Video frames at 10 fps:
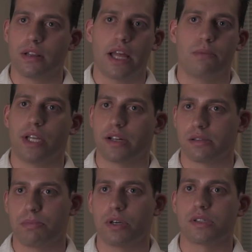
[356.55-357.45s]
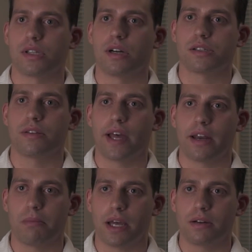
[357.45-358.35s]
lab techs and postdocs to
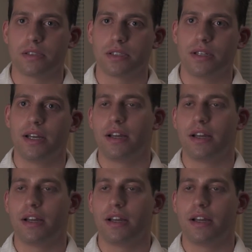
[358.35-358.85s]
that amount.